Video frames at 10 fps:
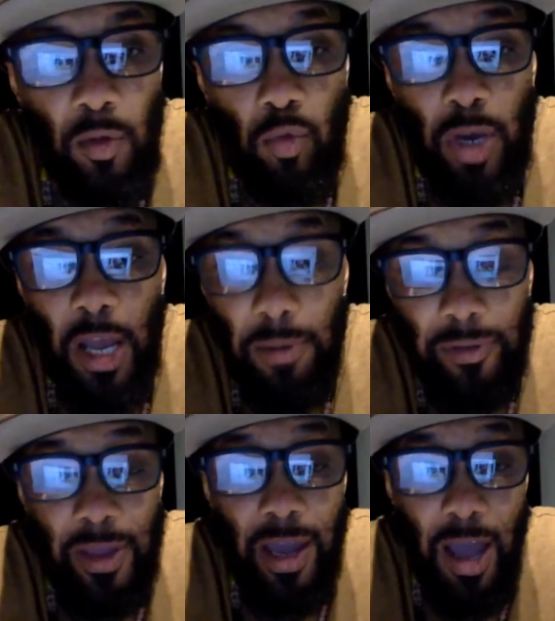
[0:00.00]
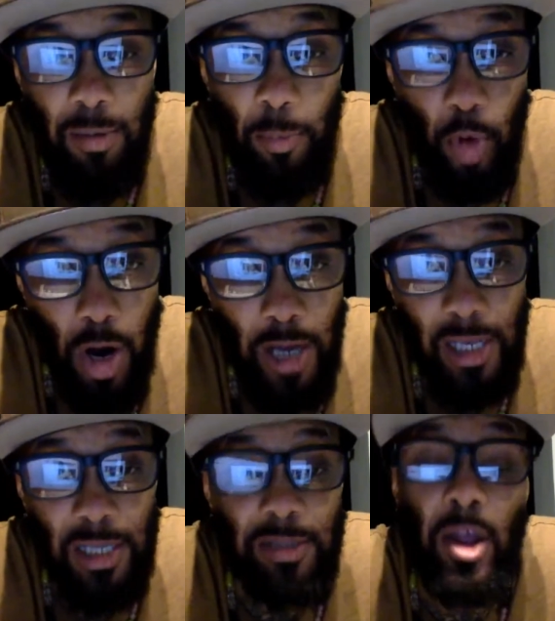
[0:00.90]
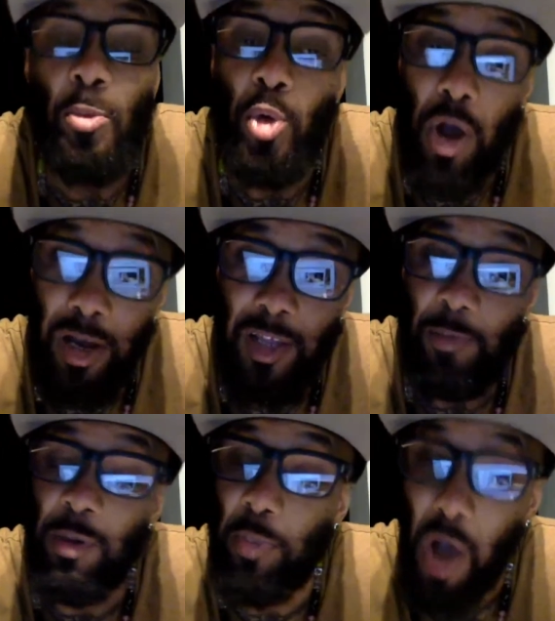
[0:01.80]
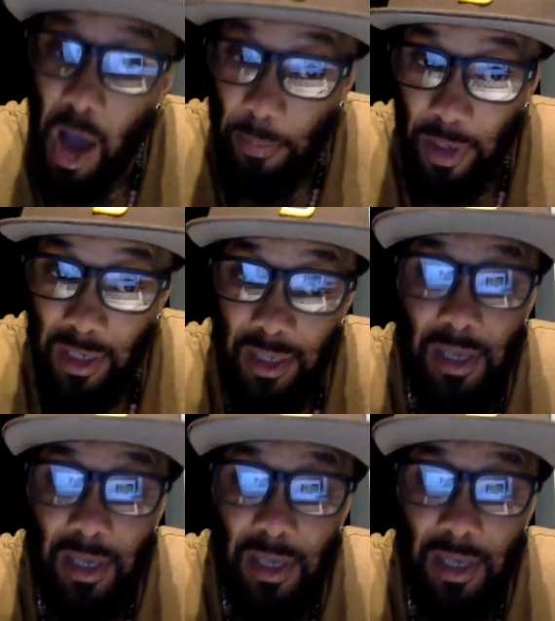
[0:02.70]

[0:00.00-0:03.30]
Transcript: Whenever they have a party, their parties be popping.